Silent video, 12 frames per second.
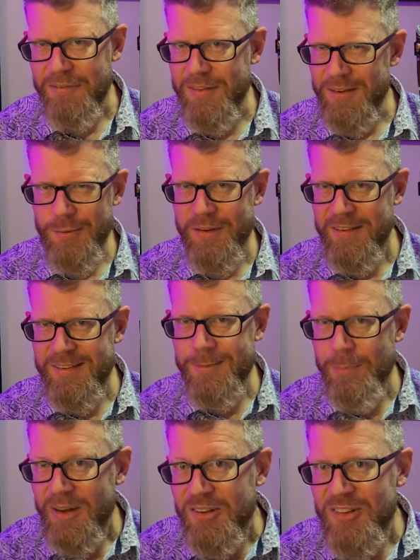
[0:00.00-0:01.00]
the sort of the
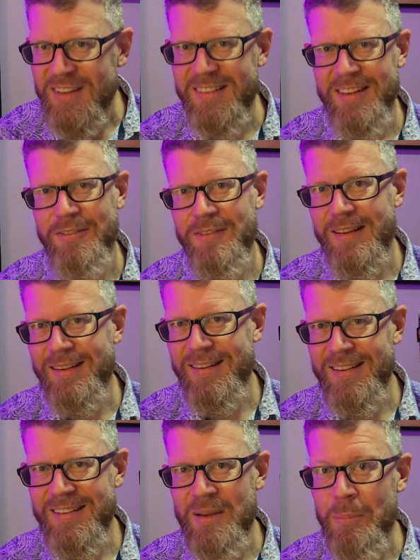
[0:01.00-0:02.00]
spongy stuff that
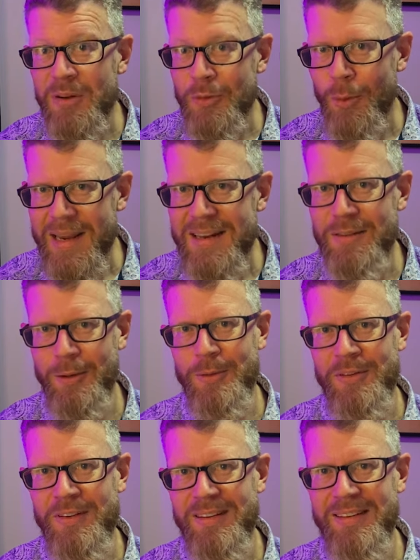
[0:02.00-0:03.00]
sits in between
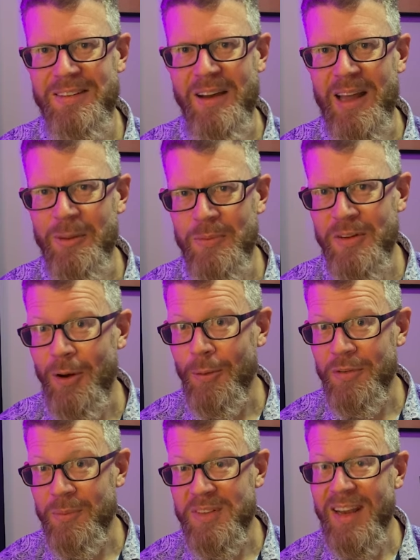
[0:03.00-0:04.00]
those xylems and
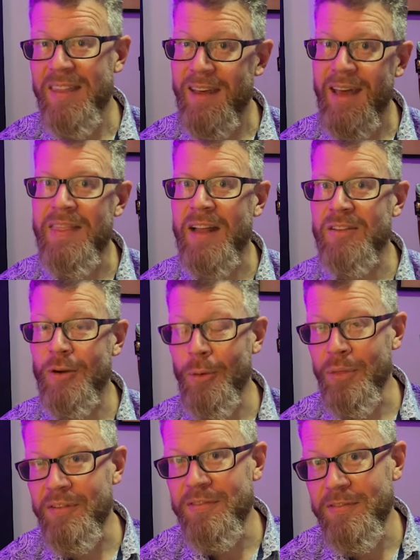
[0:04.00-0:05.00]
holds them together, and that's called
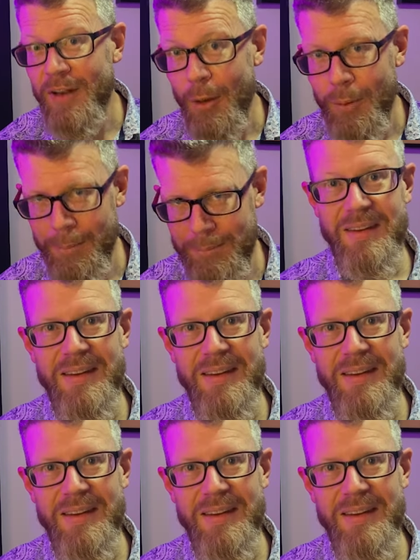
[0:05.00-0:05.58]
the phloem.